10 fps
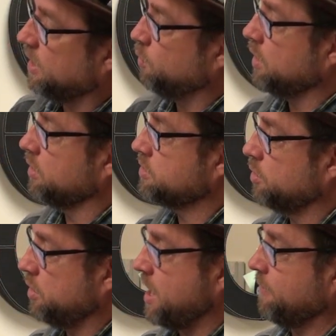that wheel.
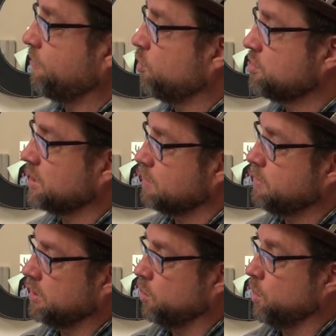So they're not forcing
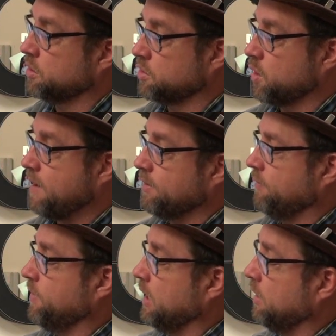them into the wheel. It's a gravity
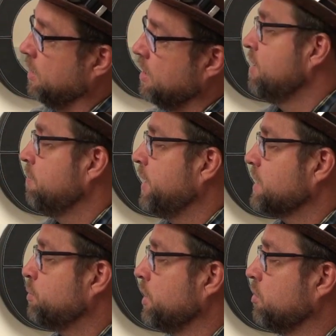feed.
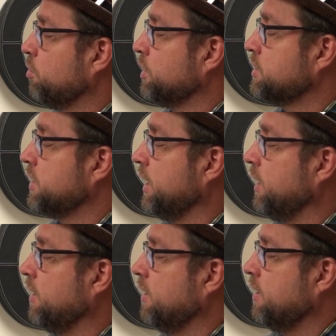That's pretty cool to
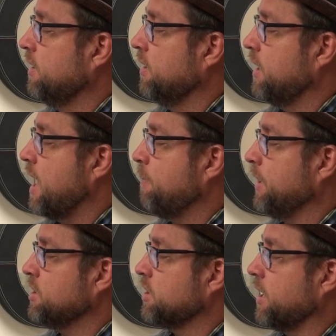see how
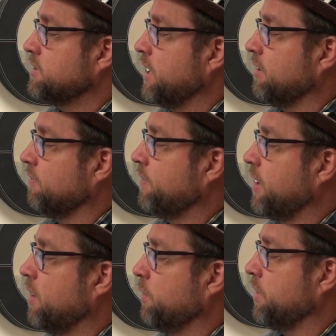many shots they can
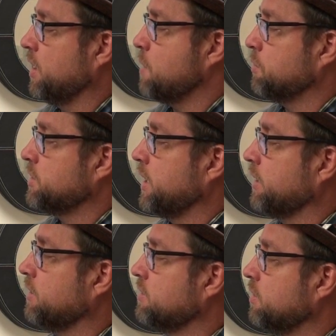fire within a couple
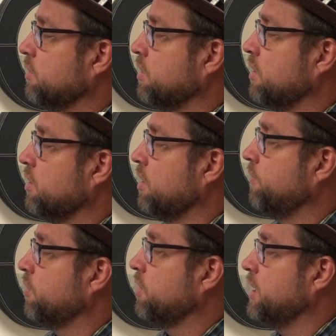seconds. So good
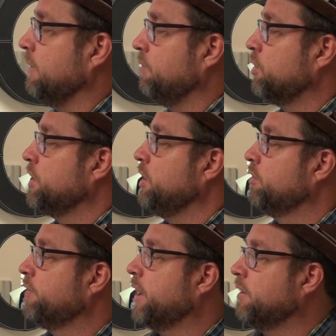for Team thirteen oh
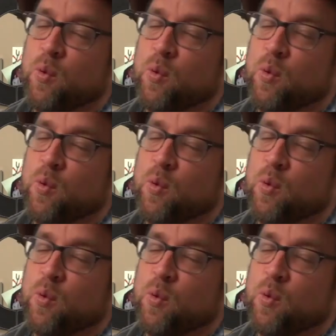five.